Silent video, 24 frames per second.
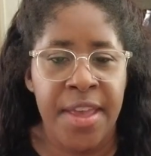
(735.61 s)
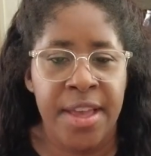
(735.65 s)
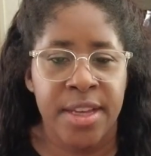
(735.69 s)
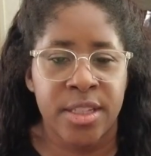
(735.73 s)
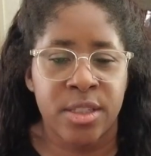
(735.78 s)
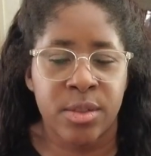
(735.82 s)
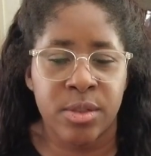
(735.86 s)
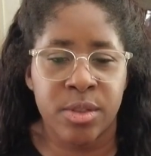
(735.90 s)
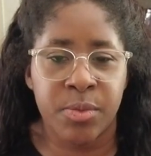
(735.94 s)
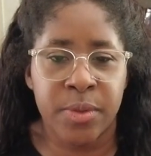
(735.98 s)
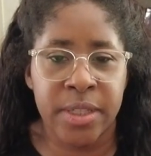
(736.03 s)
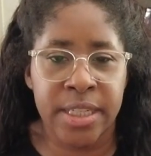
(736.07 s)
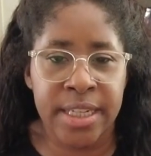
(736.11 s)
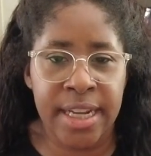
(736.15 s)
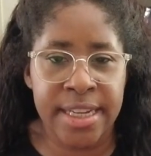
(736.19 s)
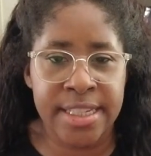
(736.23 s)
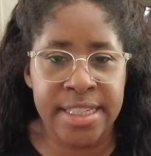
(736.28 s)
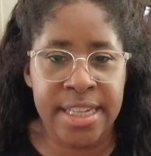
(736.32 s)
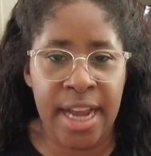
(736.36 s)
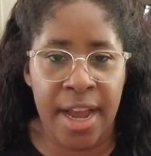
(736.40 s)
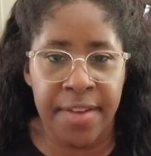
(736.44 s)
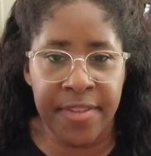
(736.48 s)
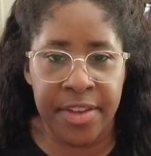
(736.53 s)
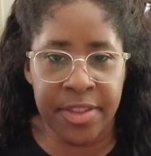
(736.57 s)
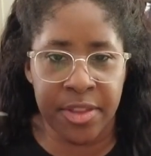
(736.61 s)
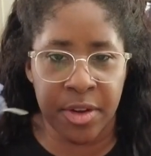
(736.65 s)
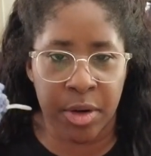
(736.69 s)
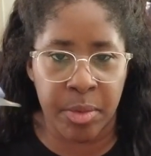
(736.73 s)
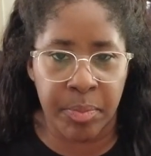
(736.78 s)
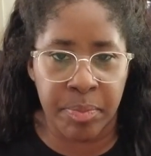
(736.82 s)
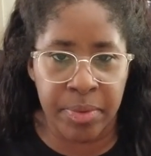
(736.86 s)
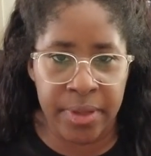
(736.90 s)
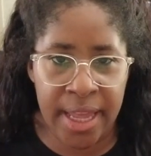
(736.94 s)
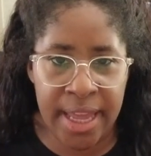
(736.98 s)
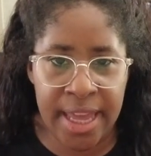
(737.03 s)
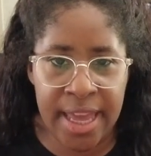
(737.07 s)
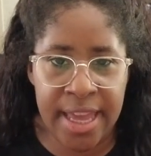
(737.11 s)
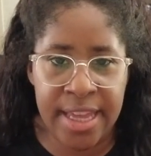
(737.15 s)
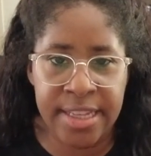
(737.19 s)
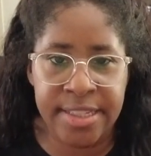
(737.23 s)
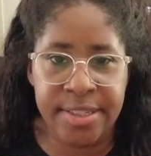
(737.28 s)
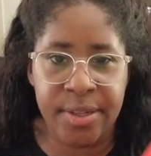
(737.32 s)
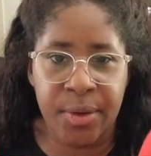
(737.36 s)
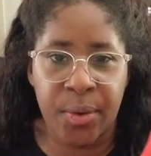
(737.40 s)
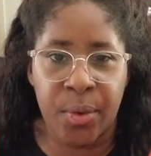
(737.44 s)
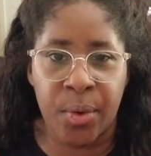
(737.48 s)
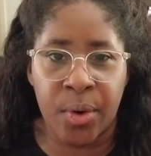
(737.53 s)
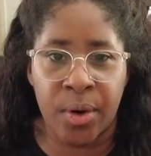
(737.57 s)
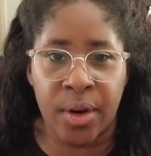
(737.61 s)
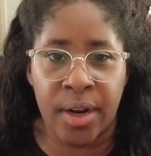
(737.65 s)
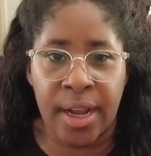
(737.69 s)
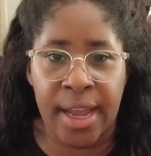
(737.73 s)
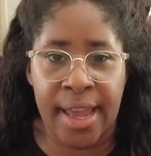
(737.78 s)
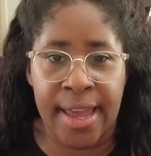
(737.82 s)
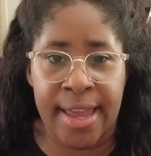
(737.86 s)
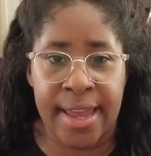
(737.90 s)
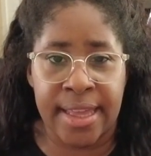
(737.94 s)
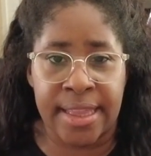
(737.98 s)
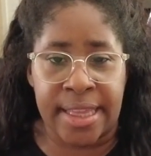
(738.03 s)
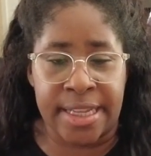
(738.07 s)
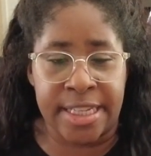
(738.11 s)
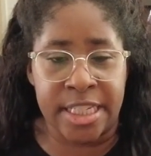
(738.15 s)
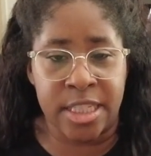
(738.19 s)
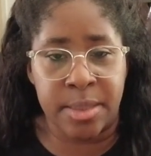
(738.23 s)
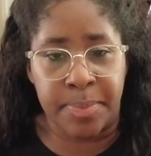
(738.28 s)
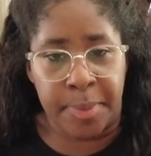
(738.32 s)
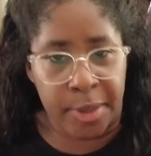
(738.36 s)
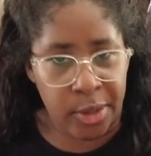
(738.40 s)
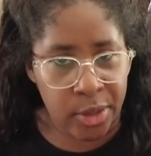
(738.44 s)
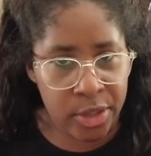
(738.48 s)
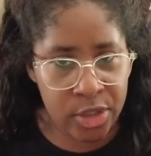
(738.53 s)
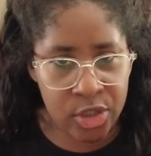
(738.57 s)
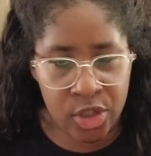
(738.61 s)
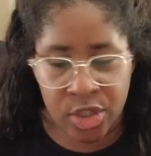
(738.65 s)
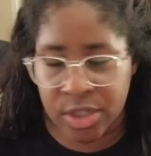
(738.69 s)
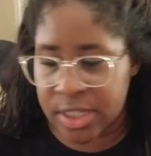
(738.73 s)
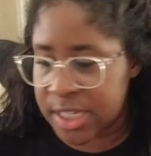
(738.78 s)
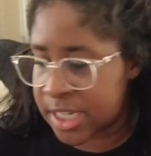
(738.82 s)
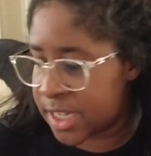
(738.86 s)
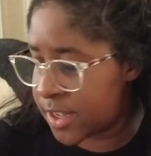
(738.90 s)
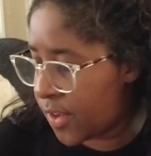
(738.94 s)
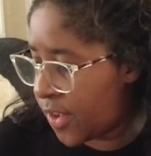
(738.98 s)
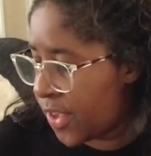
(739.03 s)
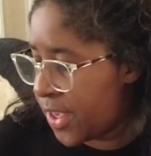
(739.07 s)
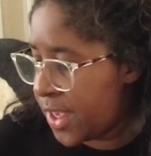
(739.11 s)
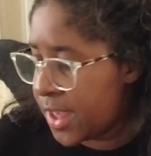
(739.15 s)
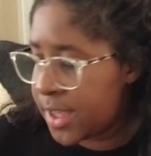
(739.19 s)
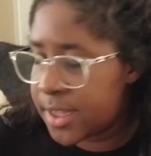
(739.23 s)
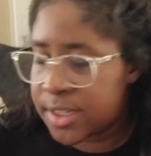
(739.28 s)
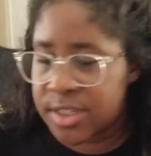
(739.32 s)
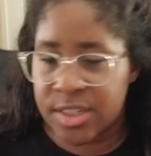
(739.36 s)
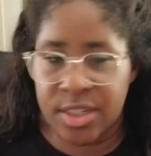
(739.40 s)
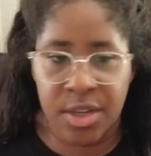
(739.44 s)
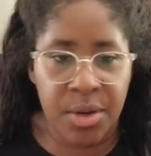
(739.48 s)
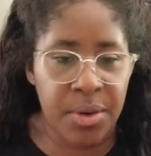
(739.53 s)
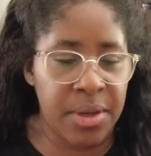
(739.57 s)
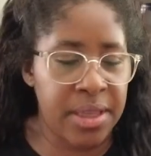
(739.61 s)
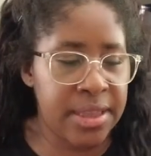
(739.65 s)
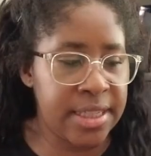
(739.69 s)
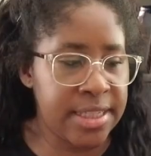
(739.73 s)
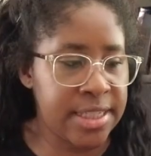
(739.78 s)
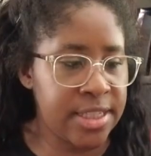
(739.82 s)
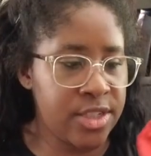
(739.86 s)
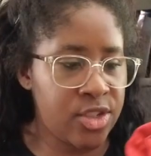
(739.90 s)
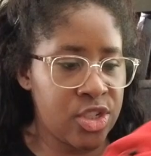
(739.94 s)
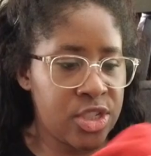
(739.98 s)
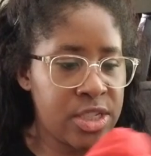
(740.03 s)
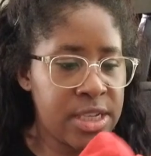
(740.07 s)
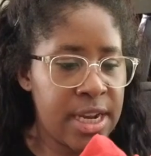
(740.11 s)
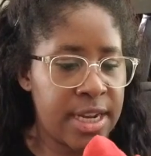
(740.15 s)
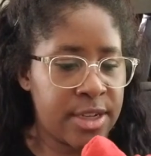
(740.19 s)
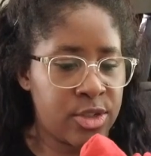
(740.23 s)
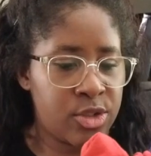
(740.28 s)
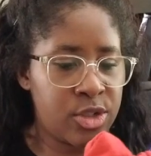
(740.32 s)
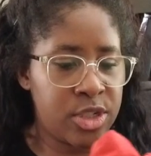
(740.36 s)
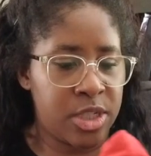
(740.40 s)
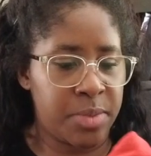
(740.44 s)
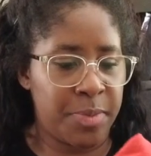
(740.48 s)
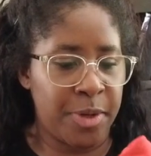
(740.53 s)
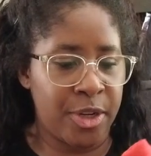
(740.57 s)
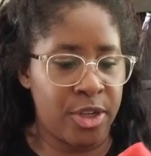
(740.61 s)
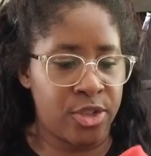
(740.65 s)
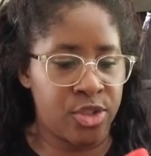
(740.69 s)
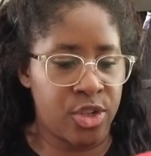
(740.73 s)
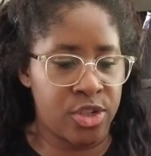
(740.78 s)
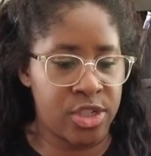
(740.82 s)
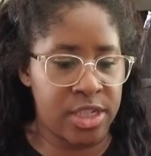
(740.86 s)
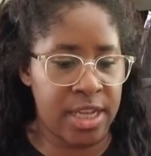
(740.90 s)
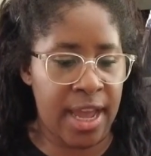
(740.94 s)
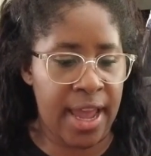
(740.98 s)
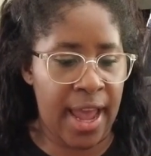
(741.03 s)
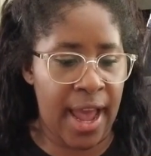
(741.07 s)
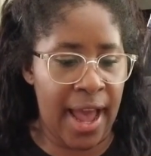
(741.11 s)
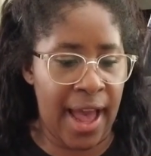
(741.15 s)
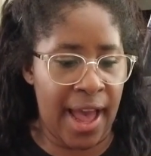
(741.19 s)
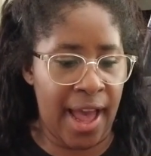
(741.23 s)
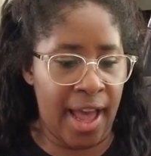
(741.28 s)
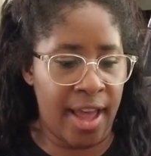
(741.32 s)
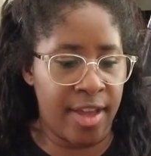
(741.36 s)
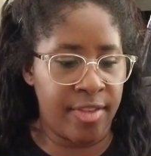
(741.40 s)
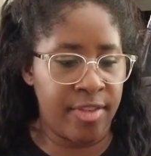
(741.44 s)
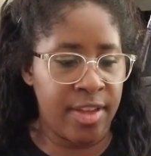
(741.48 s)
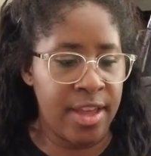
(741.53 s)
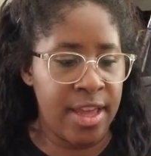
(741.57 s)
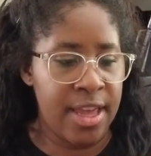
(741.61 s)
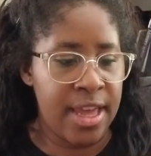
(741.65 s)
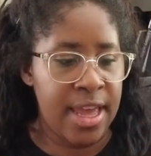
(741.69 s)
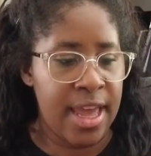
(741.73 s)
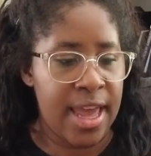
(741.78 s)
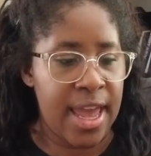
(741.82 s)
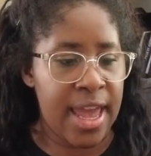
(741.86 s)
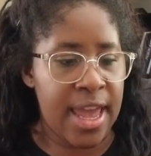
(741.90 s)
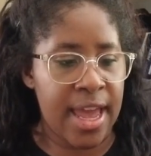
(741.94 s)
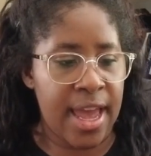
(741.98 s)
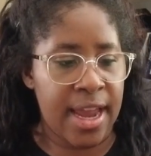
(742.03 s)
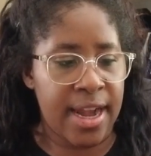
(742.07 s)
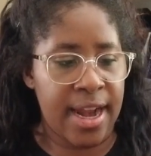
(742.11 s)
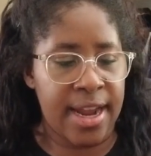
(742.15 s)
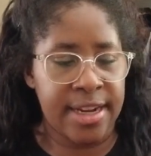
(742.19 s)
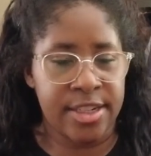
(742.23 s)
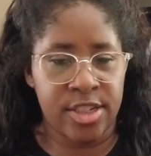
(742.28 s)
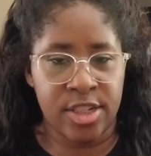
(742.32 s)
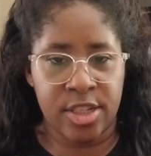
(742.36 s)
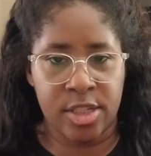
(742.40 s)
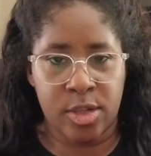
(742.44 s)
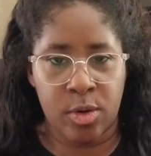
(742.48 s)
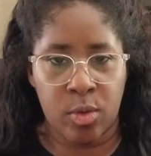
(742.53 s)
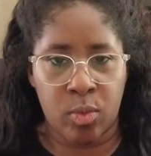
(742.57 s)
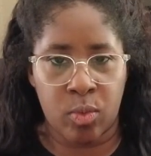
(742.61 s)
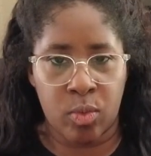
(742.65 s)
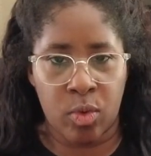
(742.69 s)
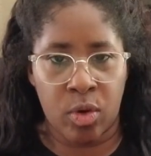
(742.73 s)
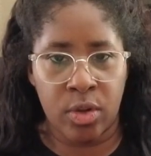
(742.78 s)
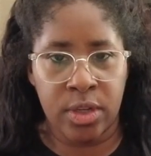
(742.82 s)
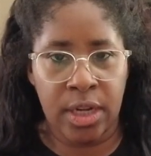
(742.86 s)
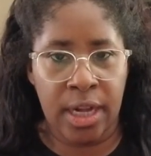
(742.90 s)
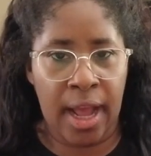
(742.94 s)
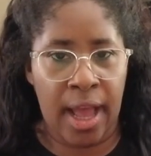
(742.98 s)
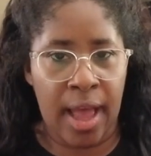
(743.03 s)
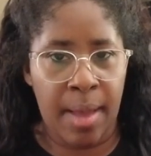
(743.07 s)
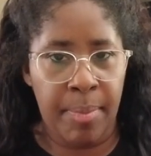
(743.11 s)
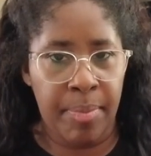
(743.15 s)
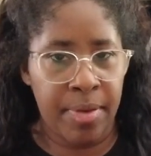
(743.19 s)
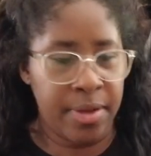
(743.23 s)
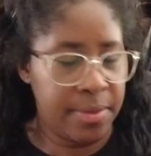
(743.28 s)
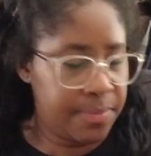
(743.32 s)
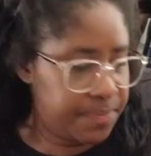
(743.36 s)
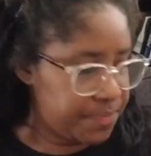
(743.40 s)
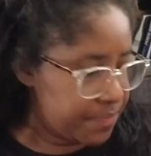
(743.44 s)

So it's really nice to have either a blanket or a like spirit jersey. So this is just an extra spirit jersey I have, and I just roll it up,